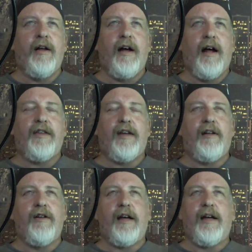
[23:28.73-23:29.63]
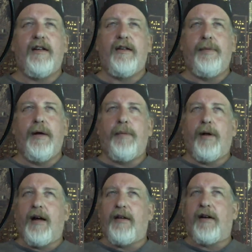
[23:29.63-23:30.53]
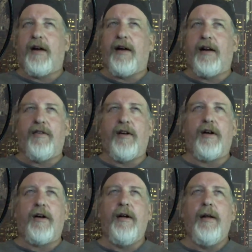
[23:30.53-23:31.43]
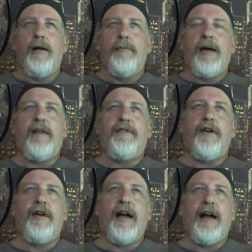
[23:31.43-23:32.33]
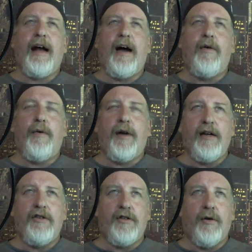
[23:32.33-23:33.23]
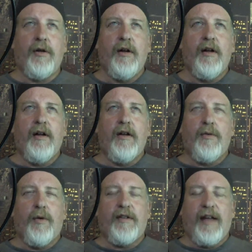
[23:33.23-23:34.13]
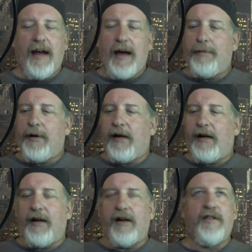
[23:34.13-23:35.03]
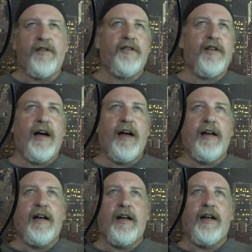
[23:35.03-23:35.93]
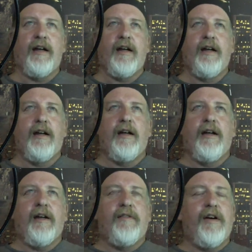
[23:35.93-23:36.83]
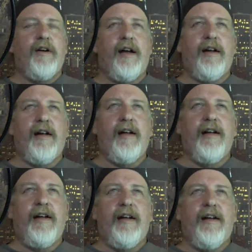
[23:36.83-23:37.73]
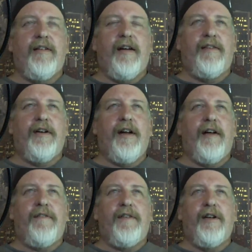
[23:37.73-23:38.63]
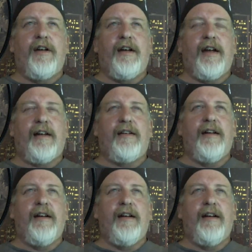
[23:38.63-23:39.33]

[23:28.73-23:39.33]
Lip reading: I look at these people out there and I figure, man, if they're not outraged to what's happening in our society, if they're not feeling that